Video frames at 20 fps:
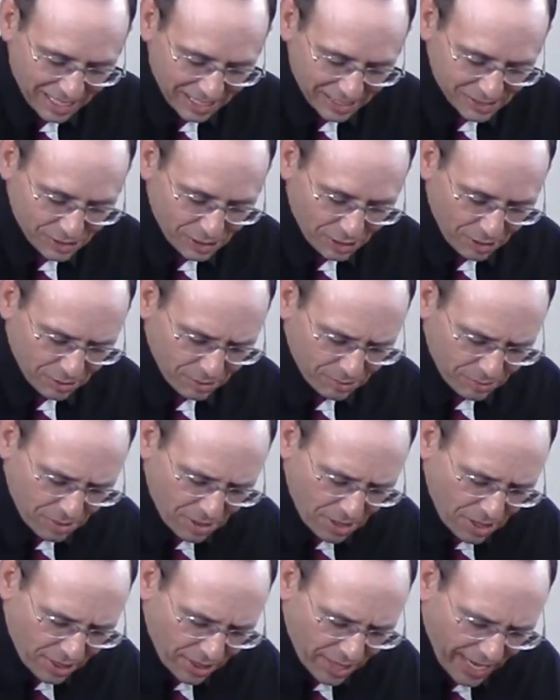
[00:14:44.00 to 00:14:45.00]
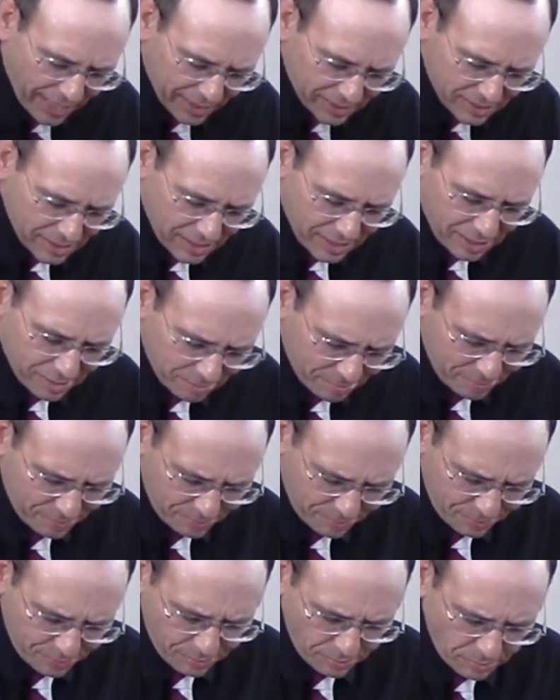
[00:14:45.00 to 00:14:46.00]
So that
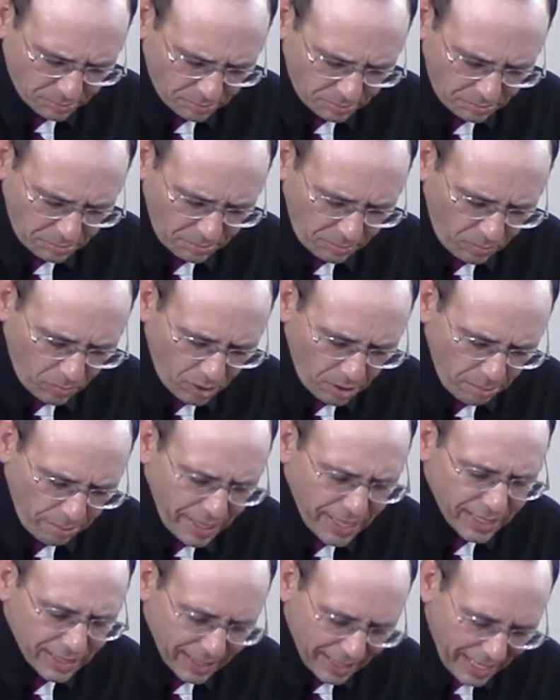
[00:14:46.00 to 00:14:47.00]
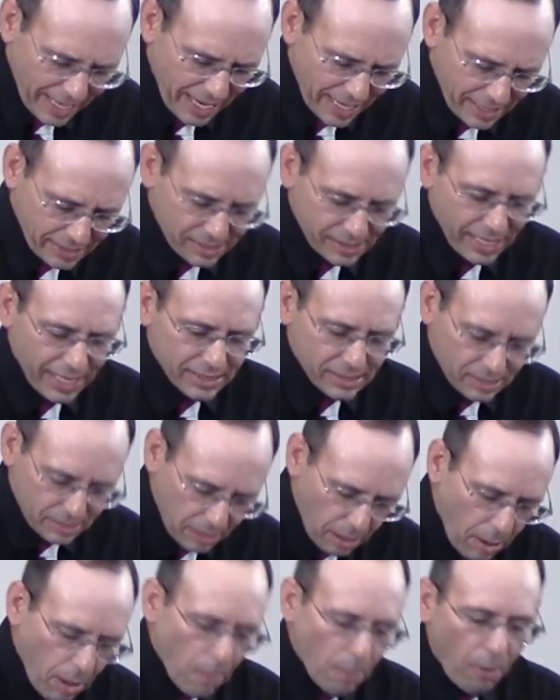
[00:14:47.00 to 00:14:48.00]
being the case, that's
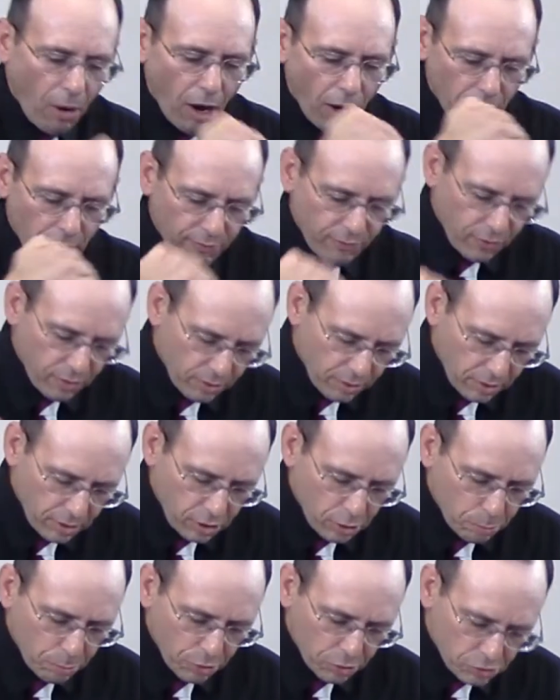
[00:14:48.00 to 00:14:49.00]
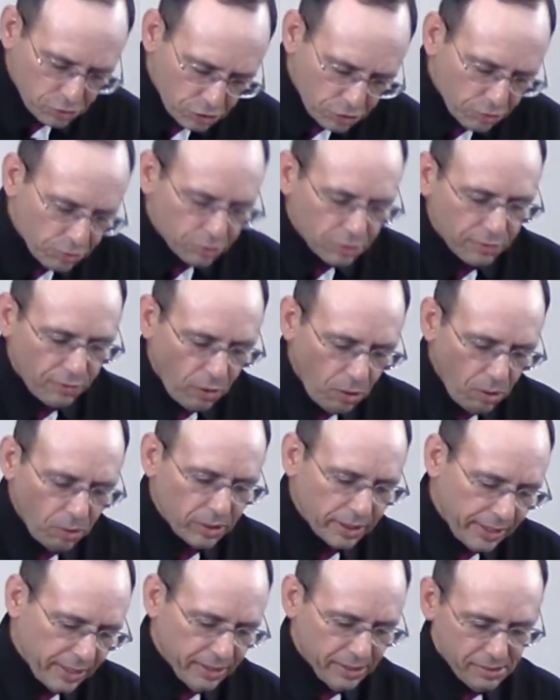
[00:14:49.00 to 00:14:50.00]
part of the pursuit of
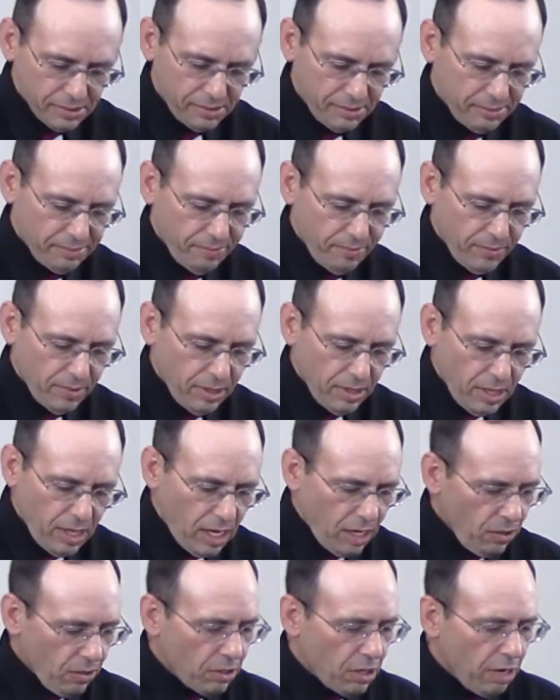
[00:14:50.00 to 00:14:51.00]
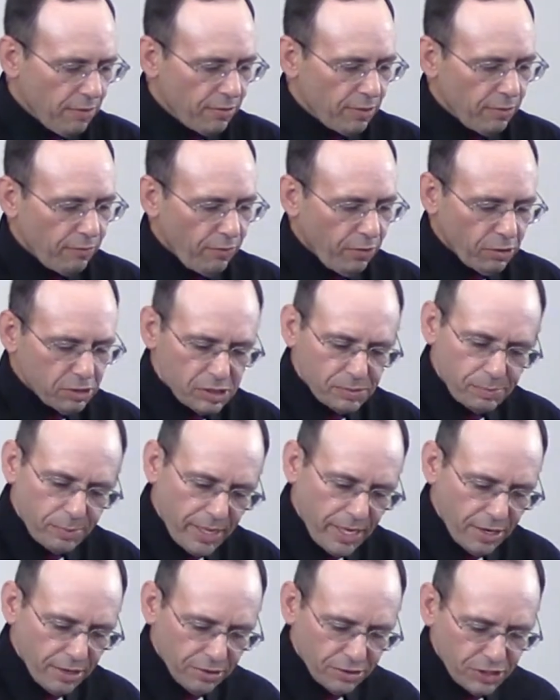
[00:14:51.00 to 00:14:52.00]
holiness. Now look over to 1
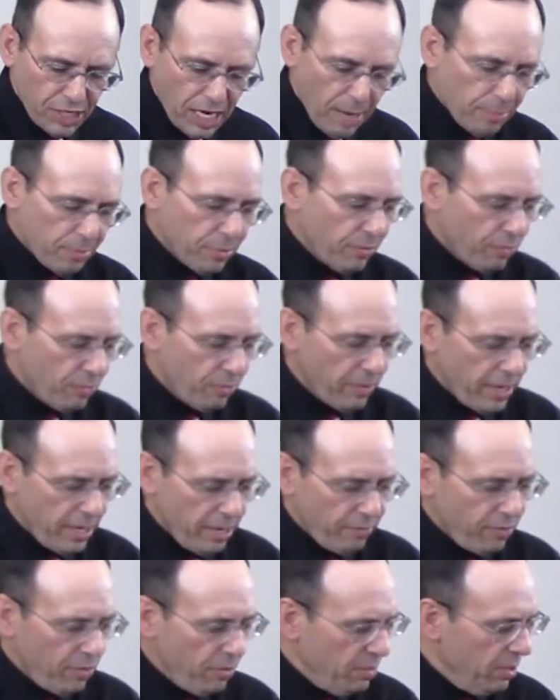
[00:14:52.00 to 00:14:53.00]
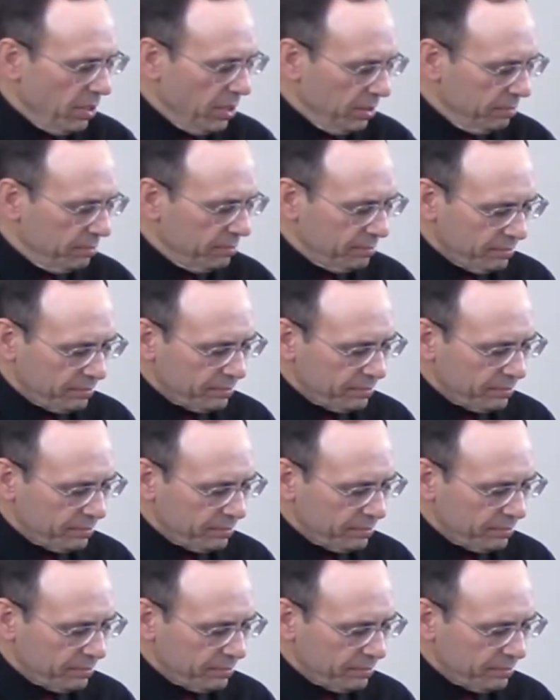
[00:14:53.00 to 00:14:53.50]
Peter chapter 3, if you would.